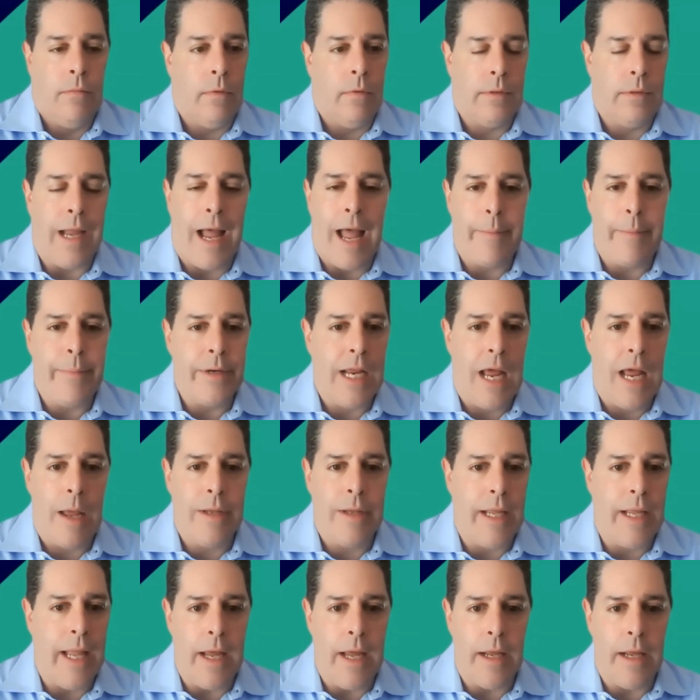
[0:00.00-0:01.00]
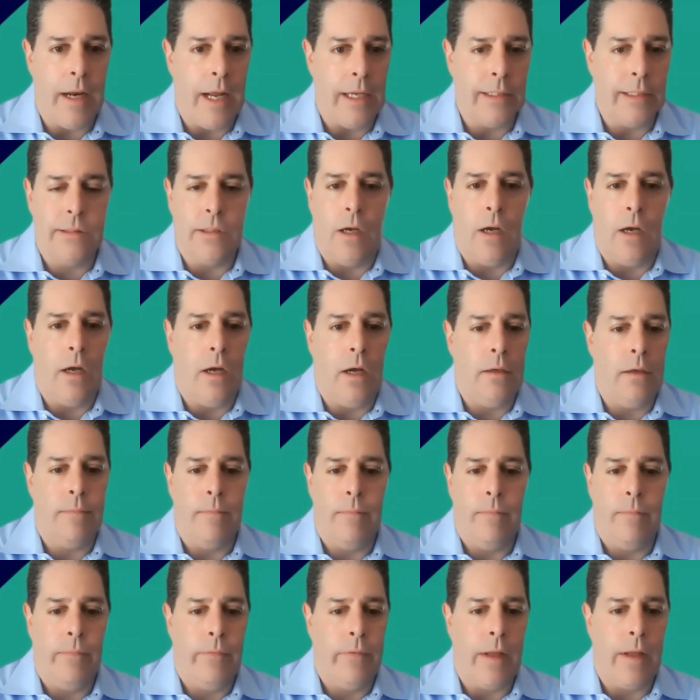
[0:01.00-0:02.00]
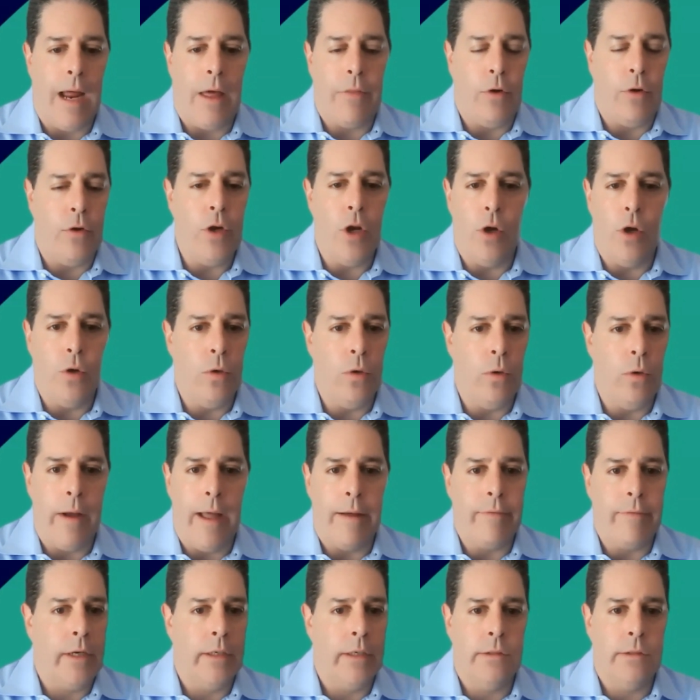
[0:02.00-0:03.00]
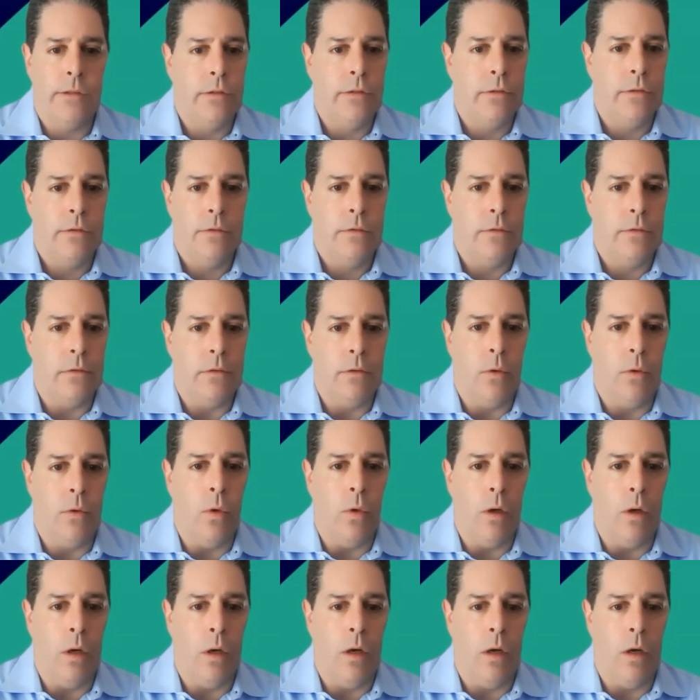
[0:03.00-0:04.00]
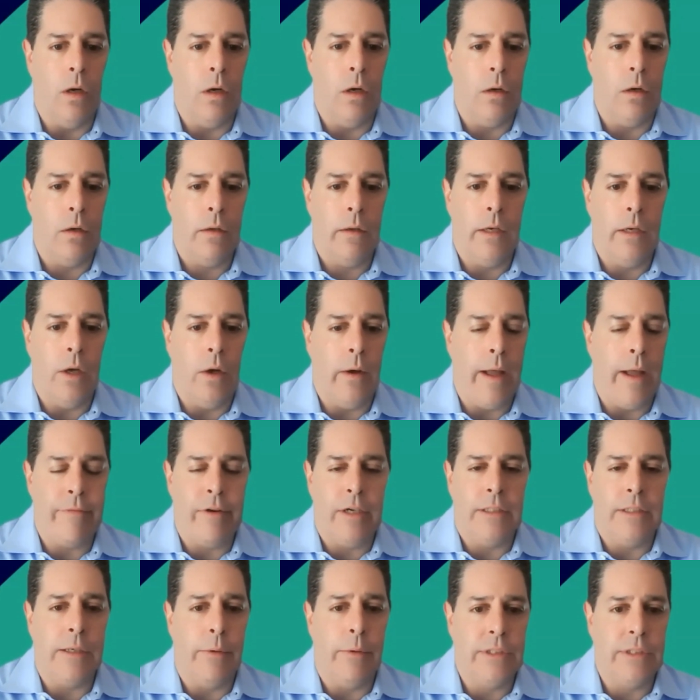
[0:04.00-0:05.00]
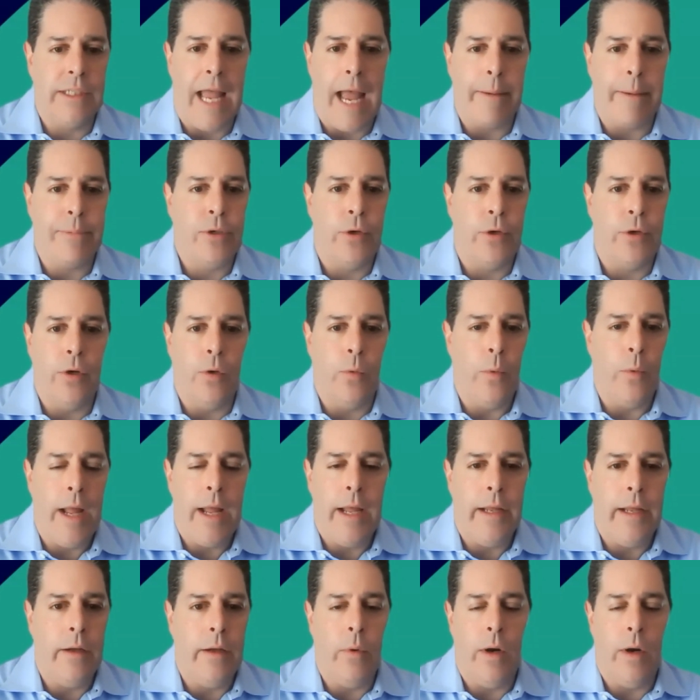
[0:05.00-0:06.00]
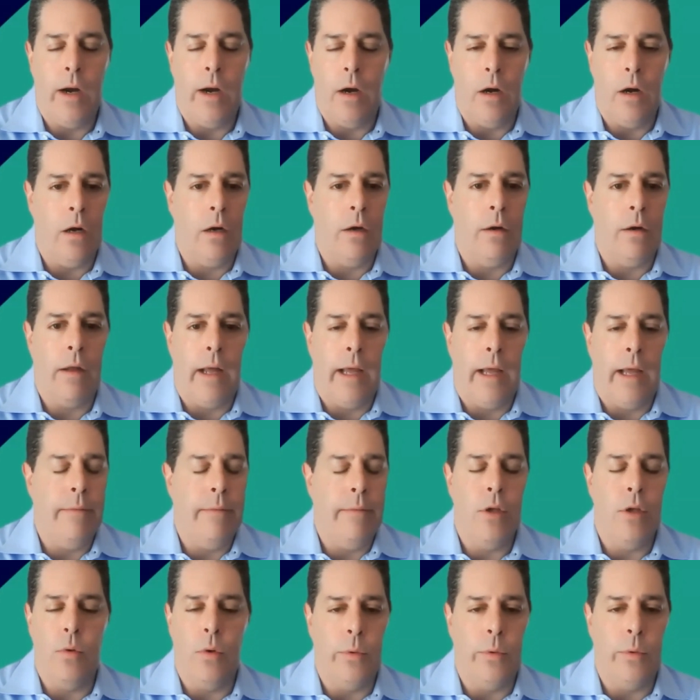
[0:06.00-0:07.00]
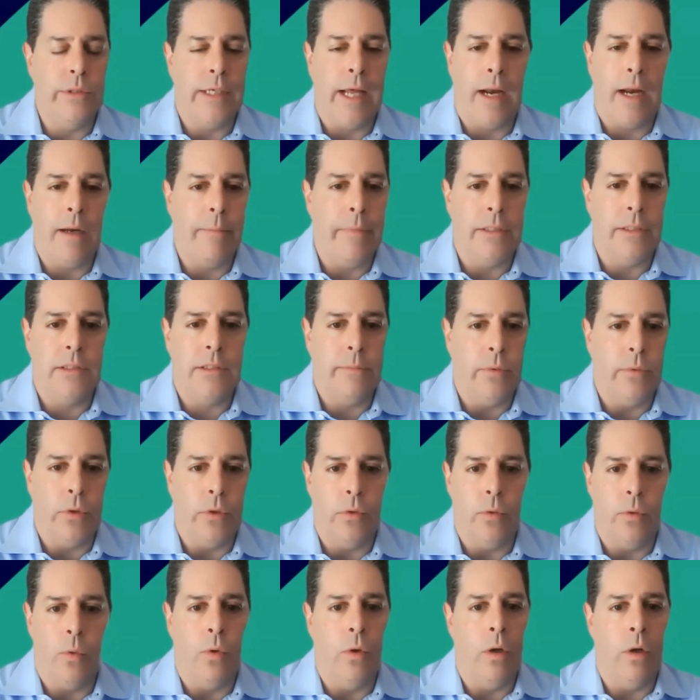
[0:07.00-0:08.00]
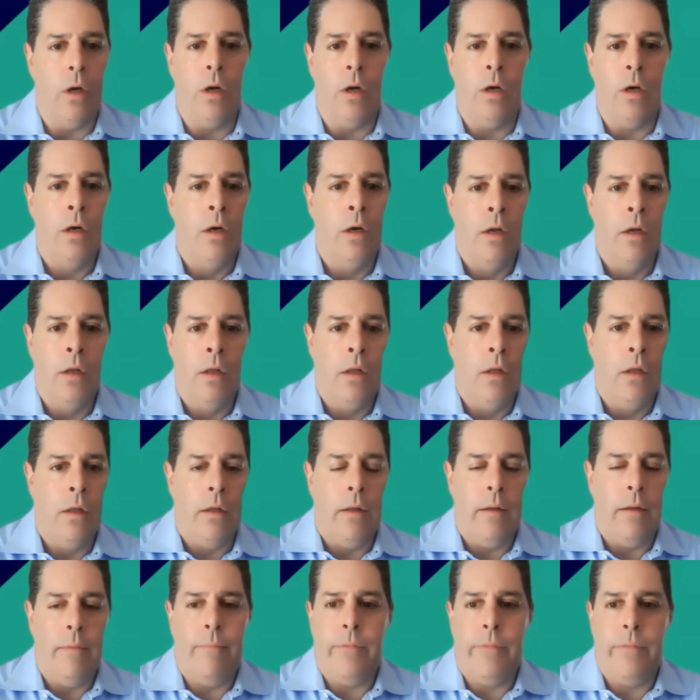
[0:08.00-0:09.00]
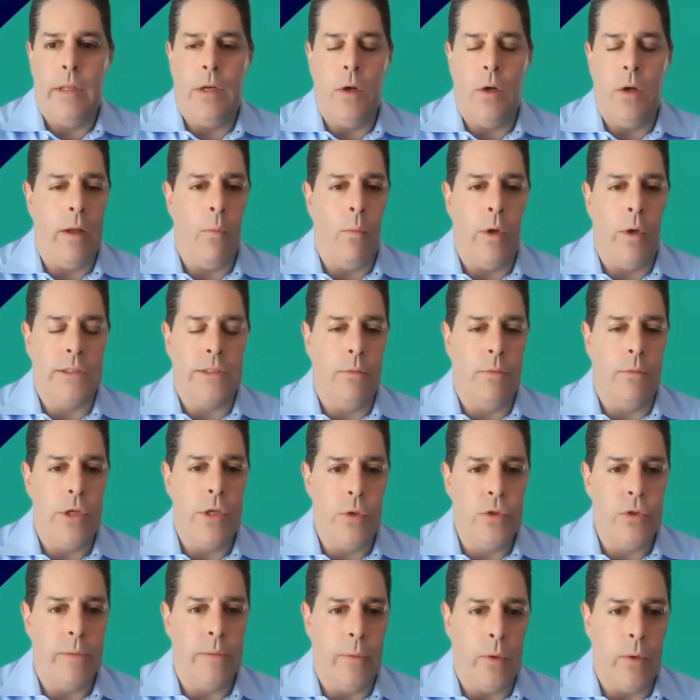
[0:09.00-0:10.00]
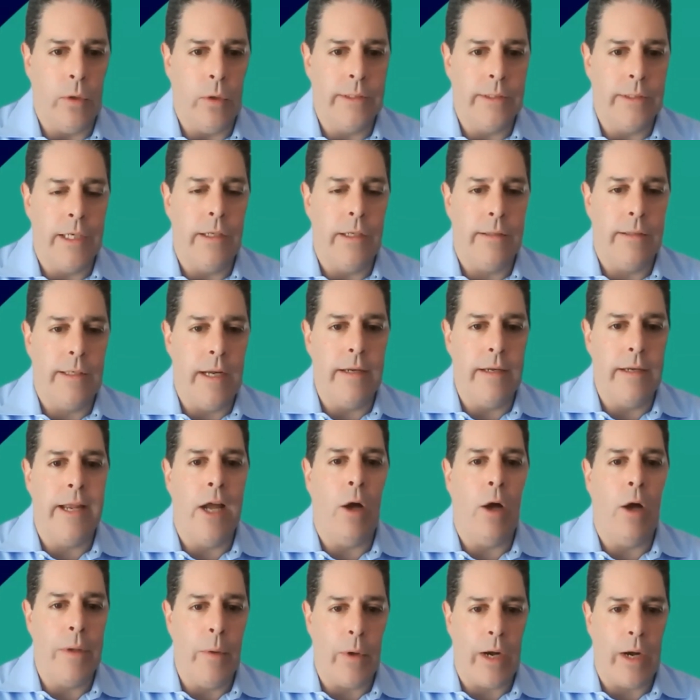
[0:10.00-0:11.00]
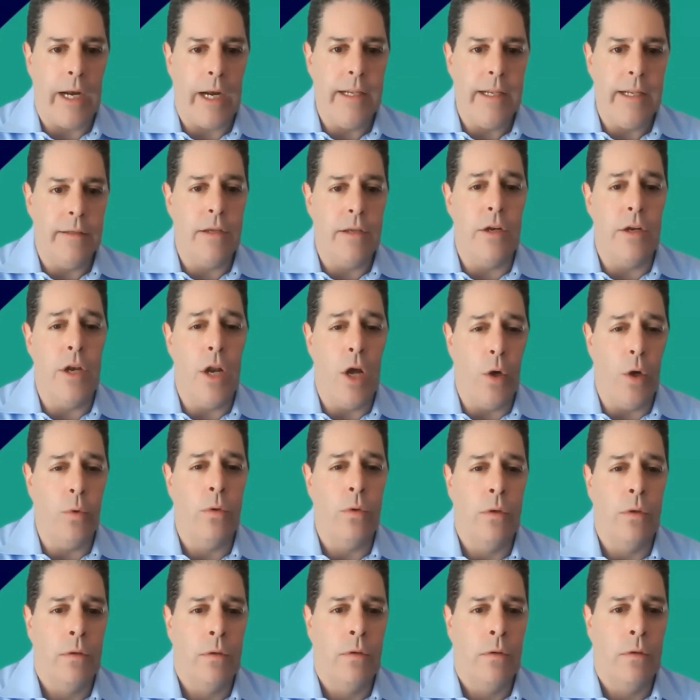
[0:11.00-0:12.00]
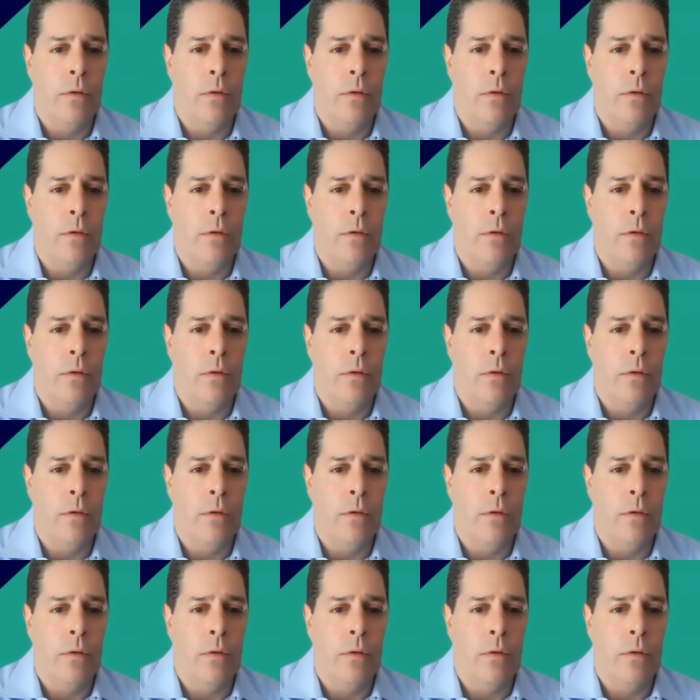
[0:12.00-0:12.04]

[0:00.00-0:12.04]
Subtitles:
time and time again, I saw either no evidence or, evidence that was captured in a way where I knew it was not admissible, or, it wasn't usable. It didn't tell me what I needed to know.